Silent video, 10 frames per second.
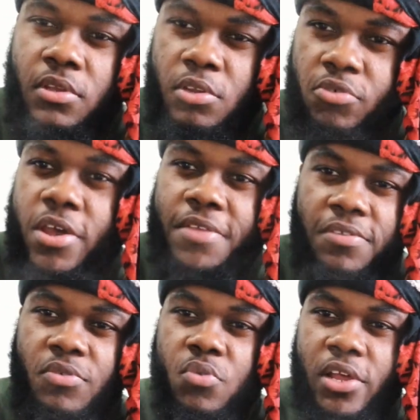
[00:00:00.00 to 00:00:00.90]
The rice
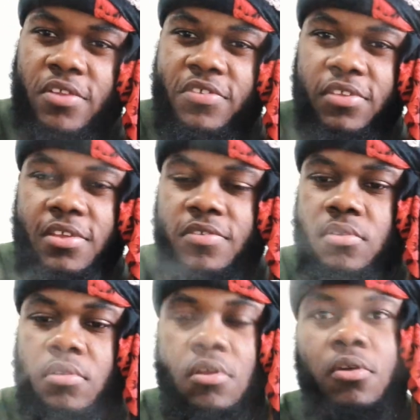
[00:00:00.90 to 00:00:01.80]
is well
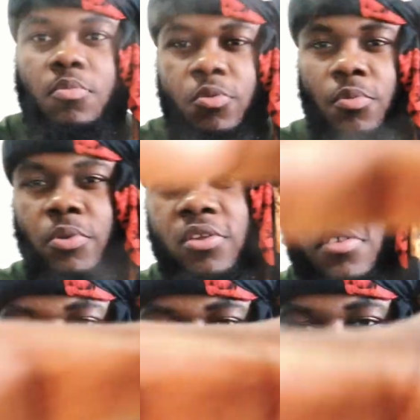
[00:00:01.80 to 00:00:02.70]
seasoned. Yo, let me press
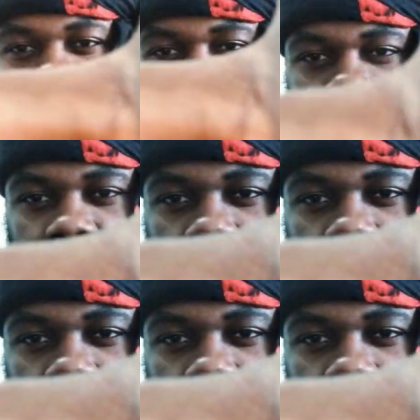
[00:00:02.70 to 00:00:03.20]
this and see if I